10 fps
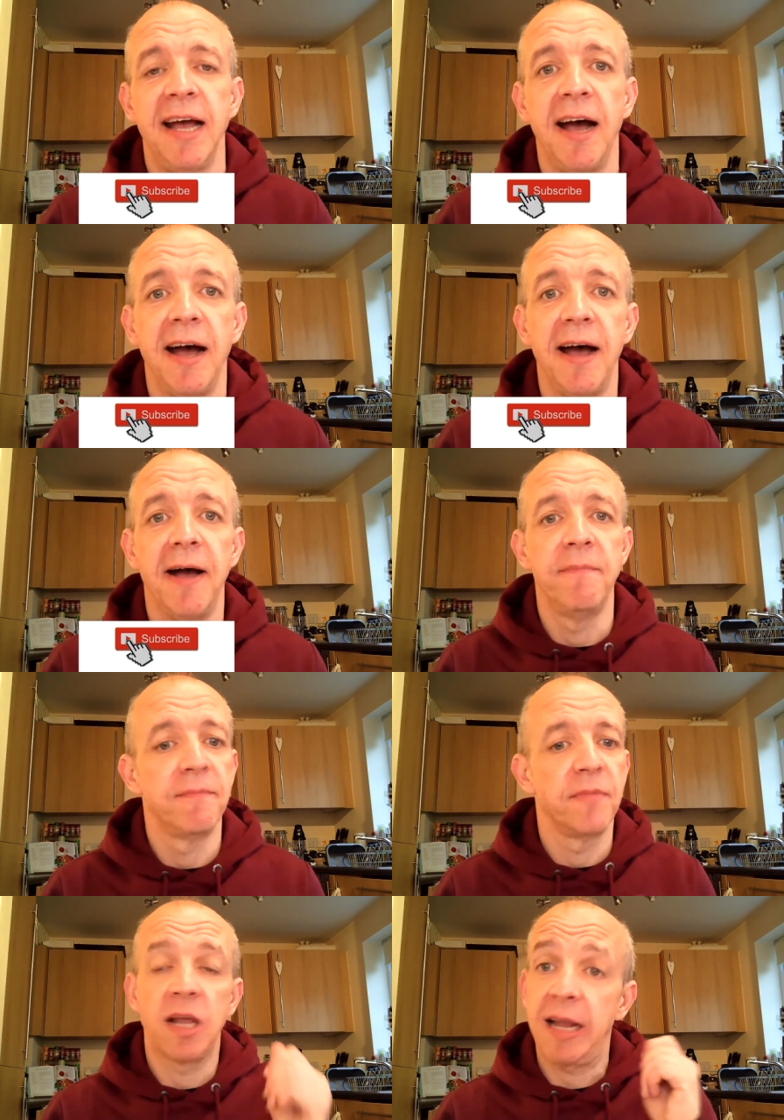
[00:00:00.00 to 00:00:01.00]

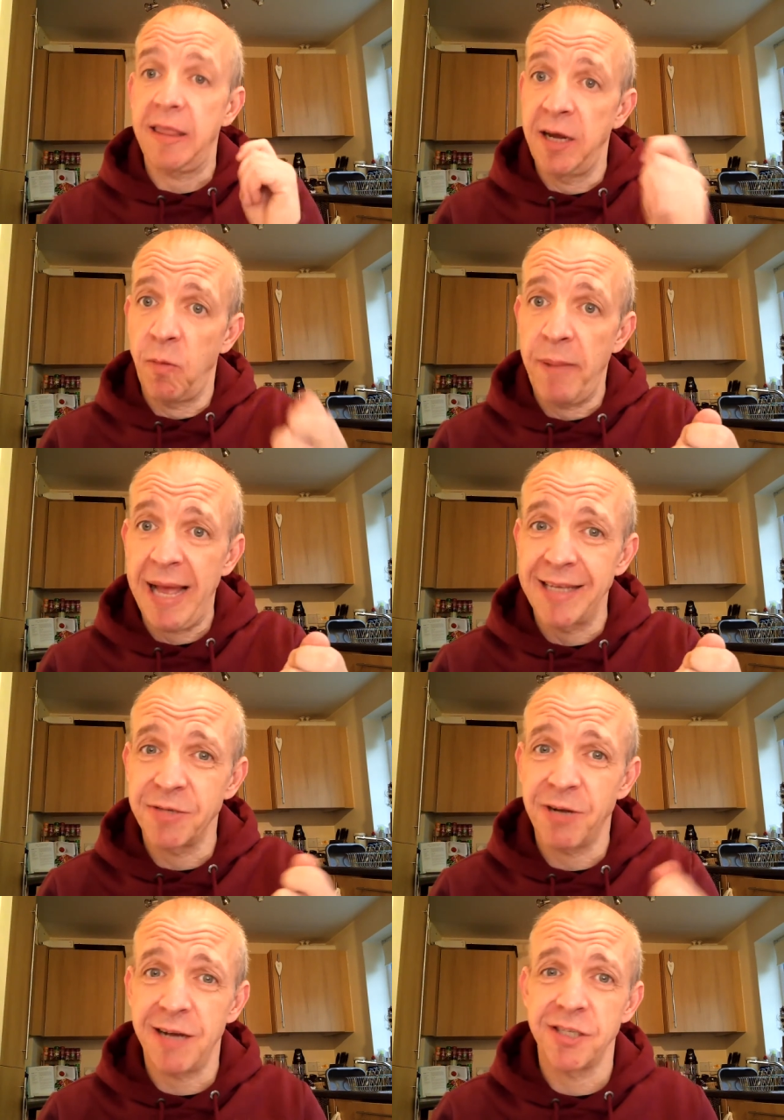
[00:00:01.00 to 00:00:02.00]
Um, click the little bell
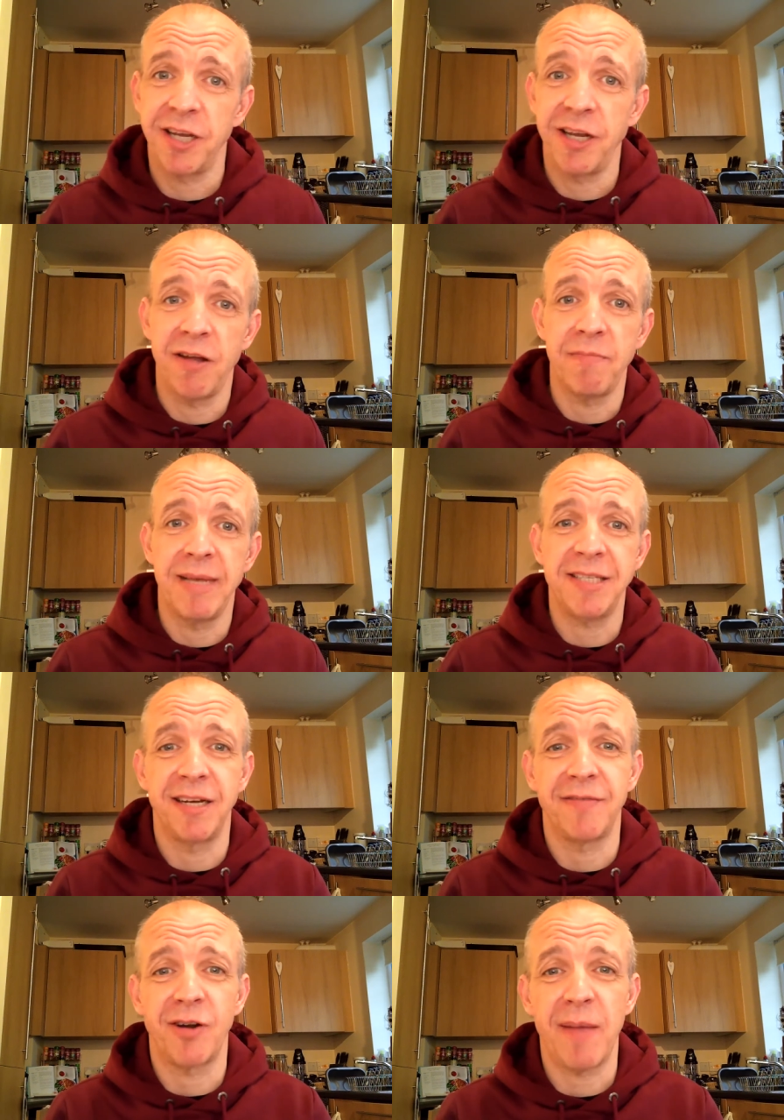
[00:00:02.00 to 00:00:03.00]
as well so you don't miss
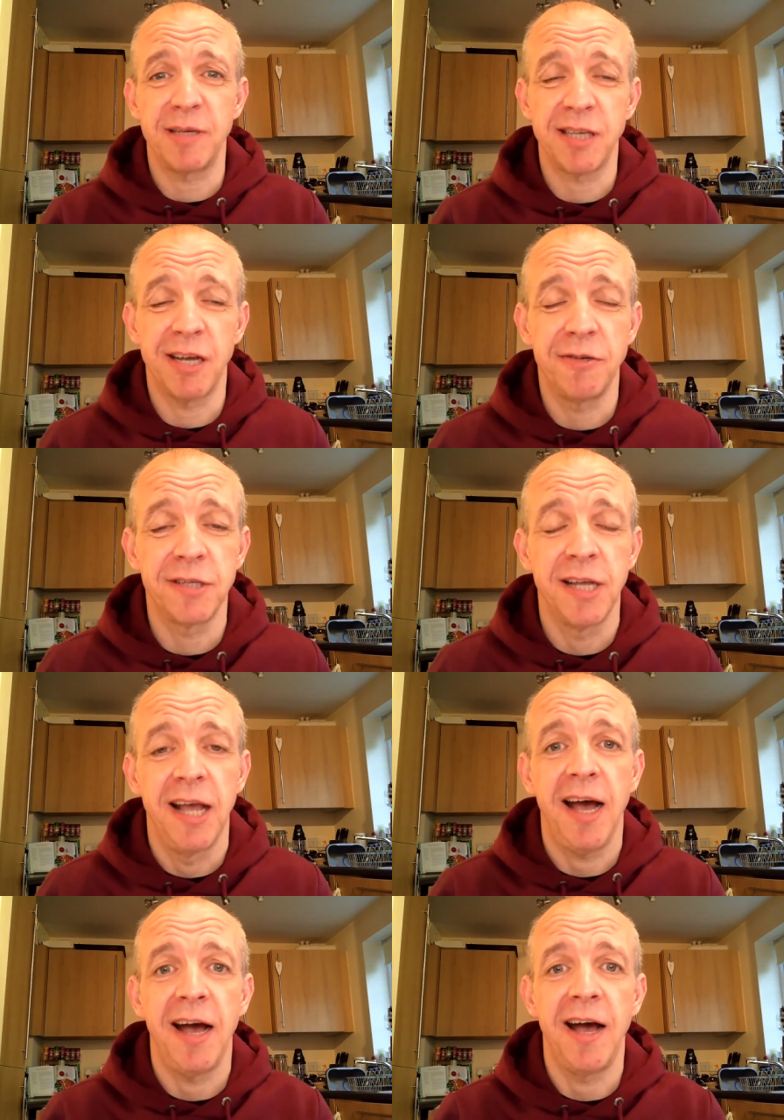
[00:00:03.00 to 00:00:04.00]
another episode.
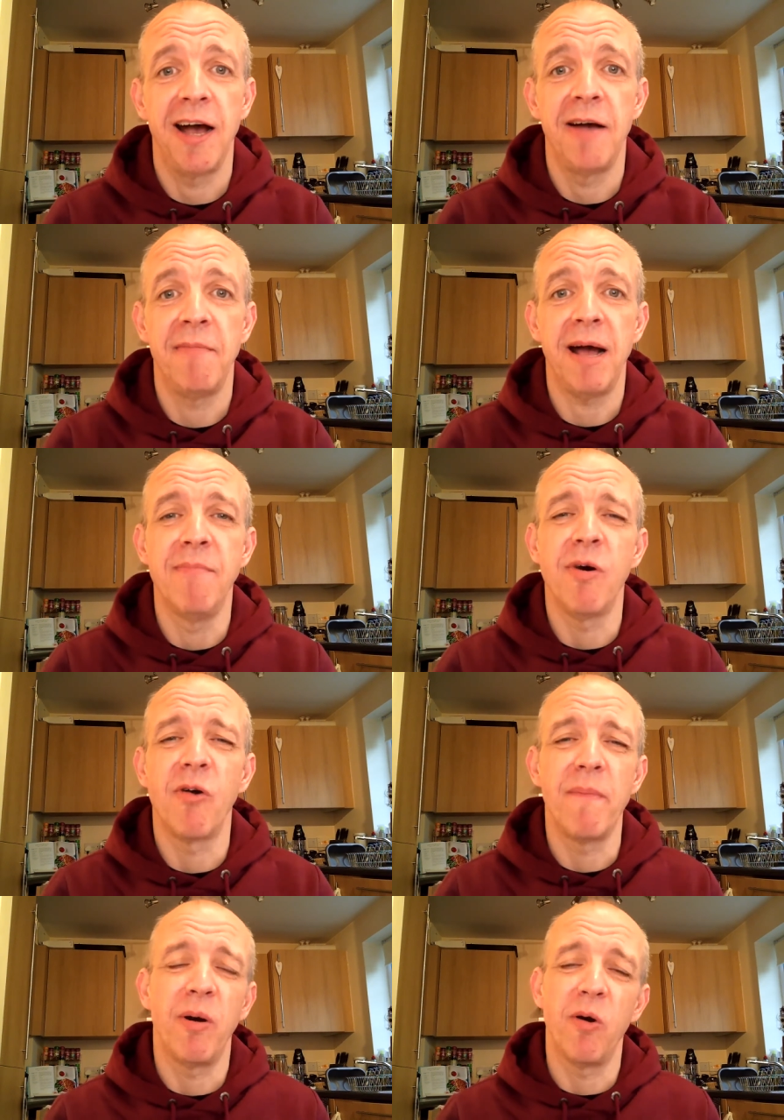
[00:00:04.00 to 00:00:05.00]
Um, and
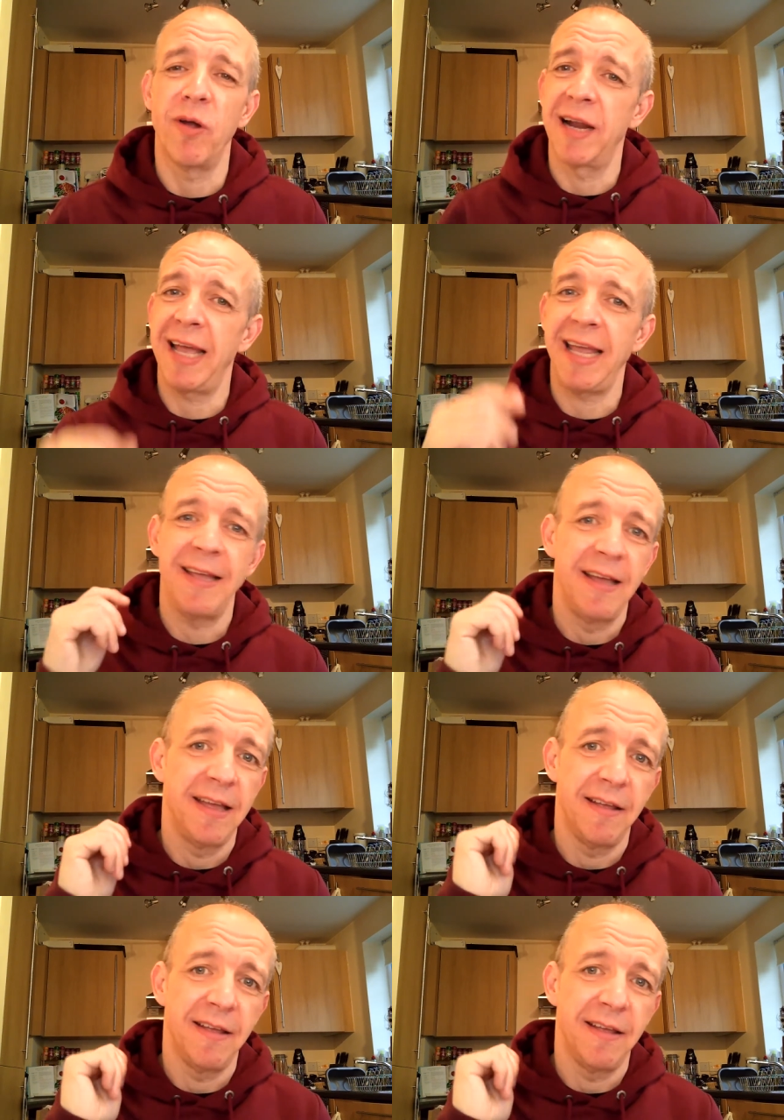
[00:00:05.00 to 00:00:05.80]
more importantly,